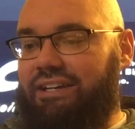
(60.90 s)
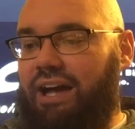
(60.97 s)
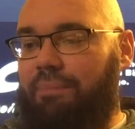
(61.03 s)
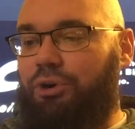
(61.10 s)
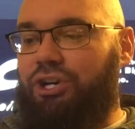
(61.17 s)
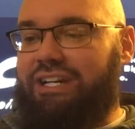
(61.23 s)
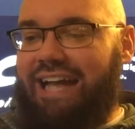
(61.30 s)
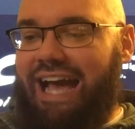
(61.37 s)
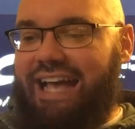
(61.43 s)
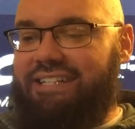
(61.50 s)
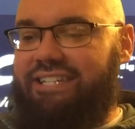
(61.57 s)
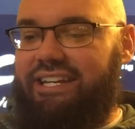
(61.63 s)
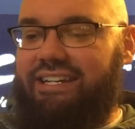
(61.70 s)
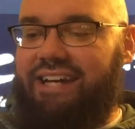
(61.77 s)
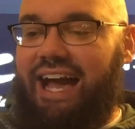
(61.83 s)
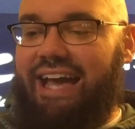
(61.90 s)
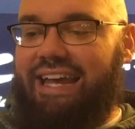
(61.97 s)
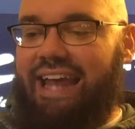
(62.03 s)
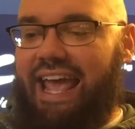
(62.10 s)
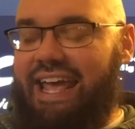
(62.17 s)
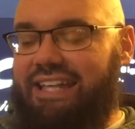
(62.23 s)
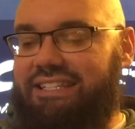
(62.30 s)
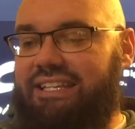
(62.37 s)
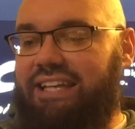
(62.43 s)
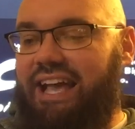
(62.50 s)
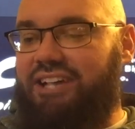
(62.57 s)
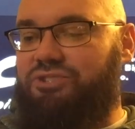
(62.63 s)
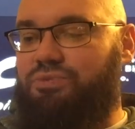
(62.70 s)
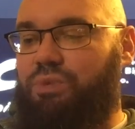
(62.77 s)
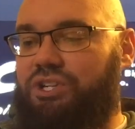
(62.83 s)
number, 19 to 9
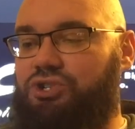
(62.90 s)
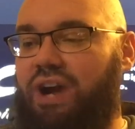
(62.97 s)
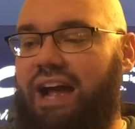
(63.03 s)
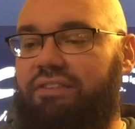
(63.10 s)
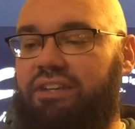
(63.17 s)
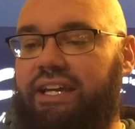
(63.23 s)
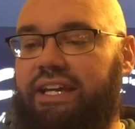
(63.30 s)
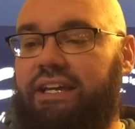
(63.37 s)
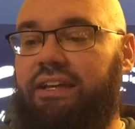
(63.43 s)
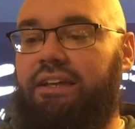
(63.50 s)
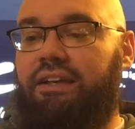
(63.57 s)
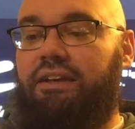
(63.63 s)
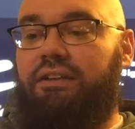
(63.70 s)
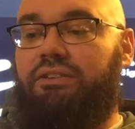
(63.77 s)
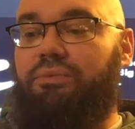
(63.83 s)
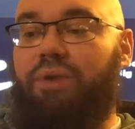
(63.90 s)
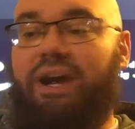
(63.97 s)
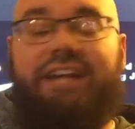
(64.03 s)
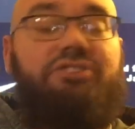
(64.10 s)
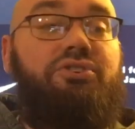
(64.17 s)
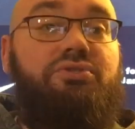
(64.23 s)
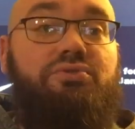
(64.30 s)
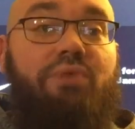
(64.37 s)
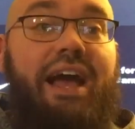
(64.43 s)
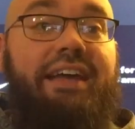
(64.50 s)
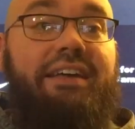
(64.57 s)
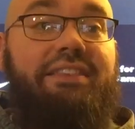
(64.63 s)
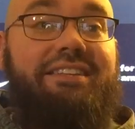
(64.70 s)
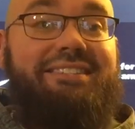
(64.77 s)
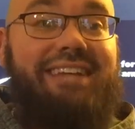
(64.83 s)
ATS when traveling. The Rangers
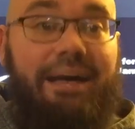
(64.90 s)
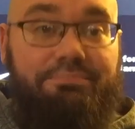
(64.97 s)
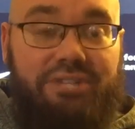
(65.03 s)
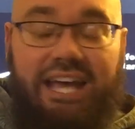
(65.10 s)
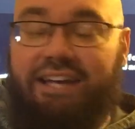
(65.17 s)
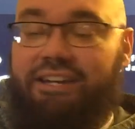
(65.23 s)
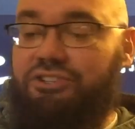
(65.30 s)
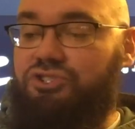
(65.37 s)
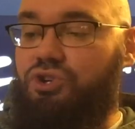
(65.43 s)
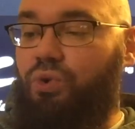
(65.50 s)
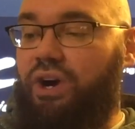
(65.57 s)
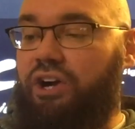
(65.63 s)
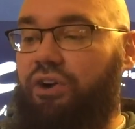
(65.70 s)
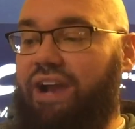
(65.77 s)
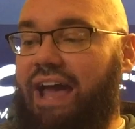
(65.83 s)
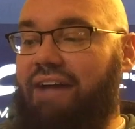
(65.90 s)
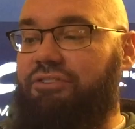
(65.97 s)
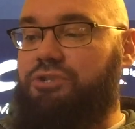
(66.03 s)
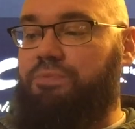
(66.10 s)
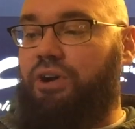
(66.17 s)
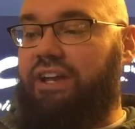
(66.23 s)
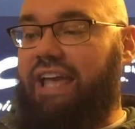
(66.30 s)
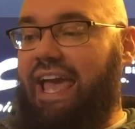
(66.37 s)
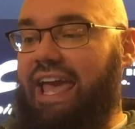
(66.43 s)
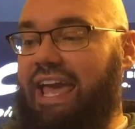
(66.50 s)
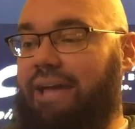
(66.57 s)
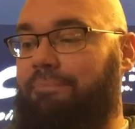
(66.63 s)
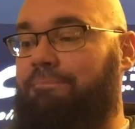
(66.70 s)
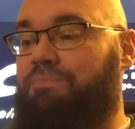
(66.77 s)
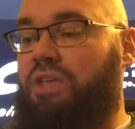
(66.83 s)
rank in the top 10 in scoring on average per
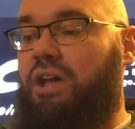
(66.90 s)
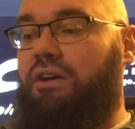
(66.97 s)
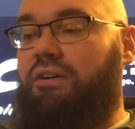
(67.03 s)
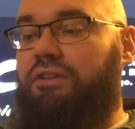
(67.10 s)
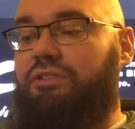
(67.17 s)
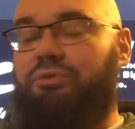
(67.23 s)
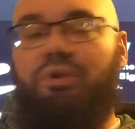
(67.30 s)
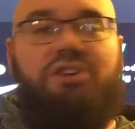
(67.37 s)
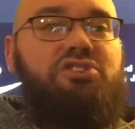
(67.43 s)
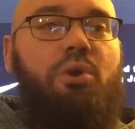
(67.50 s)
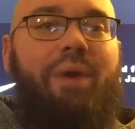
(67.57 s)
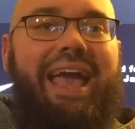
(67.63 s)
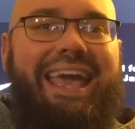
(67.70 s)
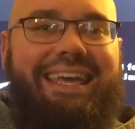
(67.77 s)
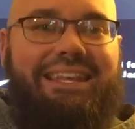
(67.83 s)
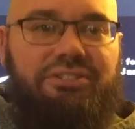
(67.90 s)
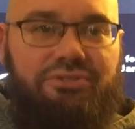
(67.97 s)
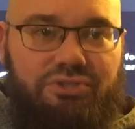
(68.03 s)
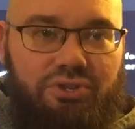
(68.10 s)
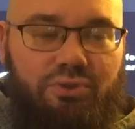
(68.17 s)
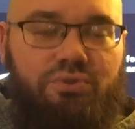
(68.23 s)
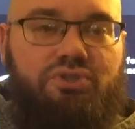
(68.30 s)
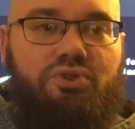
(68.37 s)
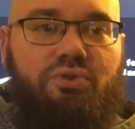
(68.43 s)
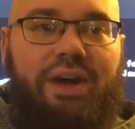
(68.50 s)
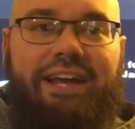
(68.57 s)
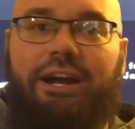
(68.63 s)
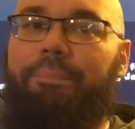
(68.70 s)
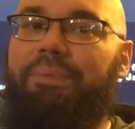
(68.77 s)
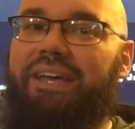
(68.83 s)
game. They're also 8 and 2
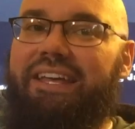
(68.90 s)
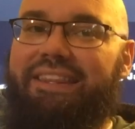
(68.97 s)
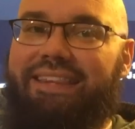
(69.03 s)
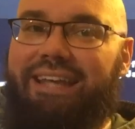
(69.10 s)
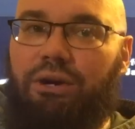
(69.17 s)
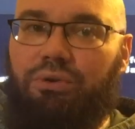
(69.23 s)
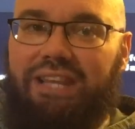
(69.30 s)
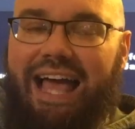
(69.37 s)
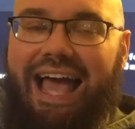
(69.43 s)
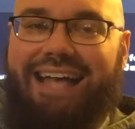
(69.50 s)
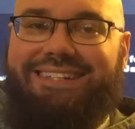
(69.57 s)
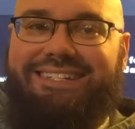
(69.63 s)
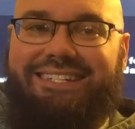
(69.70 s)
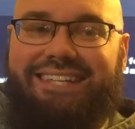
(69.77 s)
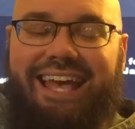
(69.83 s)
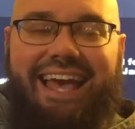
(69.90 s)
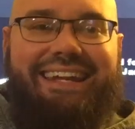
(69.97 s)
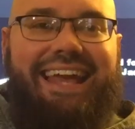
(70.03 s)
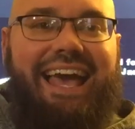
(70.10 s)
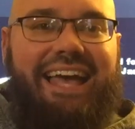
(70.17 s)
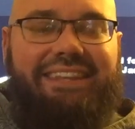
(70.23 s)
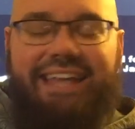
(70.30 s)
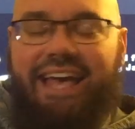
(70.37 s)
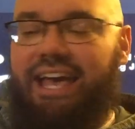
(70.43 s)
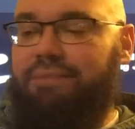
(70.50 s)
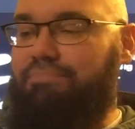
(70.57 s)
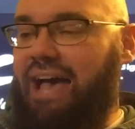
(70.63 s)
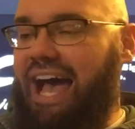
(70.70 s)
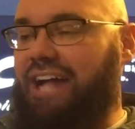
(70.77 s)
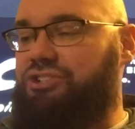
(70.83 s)
straight up in their last 10
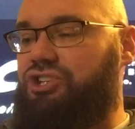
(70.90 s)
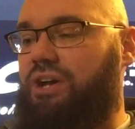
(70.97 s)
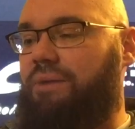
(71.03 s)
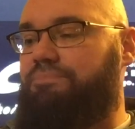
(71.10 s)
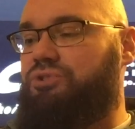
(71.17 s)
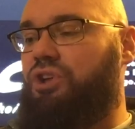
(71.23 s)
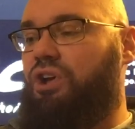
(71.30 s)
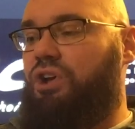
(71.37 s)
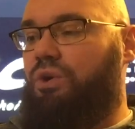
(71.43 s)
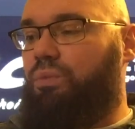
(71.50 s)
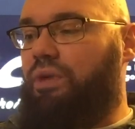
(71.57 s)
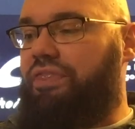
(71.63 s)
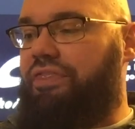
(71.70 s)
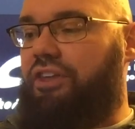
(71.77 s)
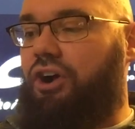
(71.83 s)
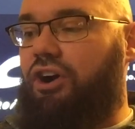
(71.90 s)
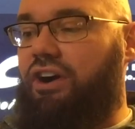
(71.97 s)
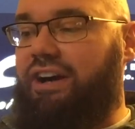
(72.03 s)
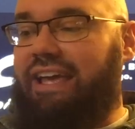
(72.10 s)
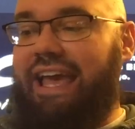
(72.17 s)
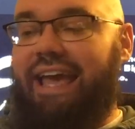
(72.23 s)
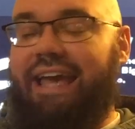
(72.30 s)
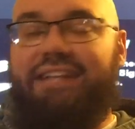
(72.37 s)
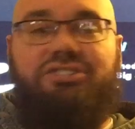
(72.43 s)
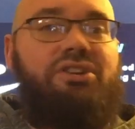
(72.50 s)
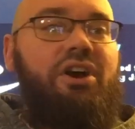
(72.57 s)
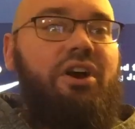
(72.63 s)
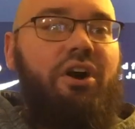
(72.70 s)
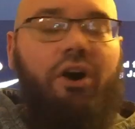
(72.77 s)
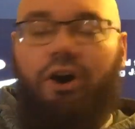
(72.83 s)
head-to-head -head matchups with the
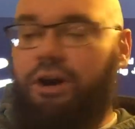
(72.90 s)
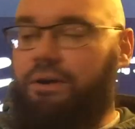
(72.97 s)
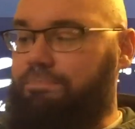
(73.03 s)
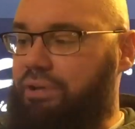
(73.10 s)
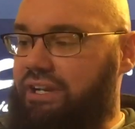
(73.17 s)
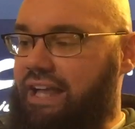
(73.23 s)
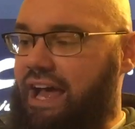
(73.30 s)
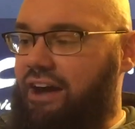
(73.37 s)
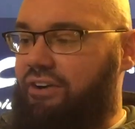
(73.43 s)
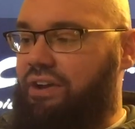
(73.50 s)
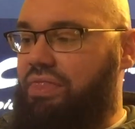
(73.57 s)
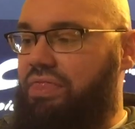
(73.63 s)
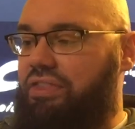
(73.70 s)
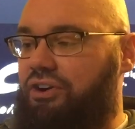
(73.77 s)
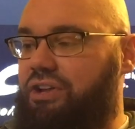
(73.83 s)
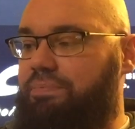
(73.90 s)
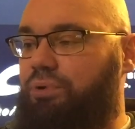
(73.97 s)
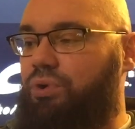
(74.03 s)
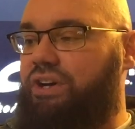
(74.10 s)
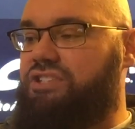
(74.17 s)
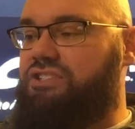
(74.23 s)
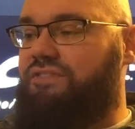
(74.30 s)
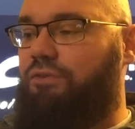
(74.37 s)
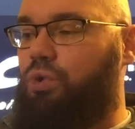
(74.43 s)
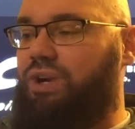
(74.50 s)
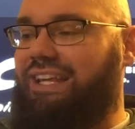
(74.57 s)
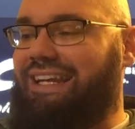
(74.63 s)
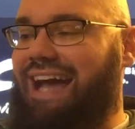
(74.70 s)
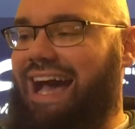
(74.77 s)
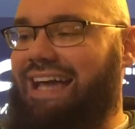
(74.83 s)
Hurricanes. Art Panarin, 30 points,
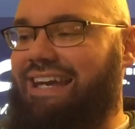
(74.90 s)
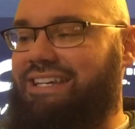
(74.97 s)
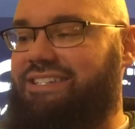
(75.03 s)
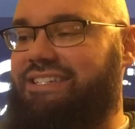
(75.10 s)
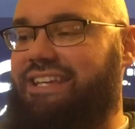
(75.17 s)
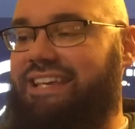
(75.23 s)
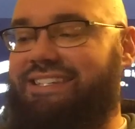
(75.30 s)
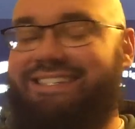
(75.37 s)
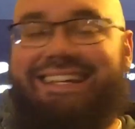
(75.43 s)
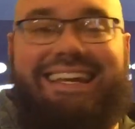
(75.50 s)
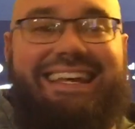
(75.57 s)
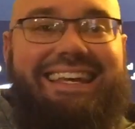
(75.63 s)
49 assists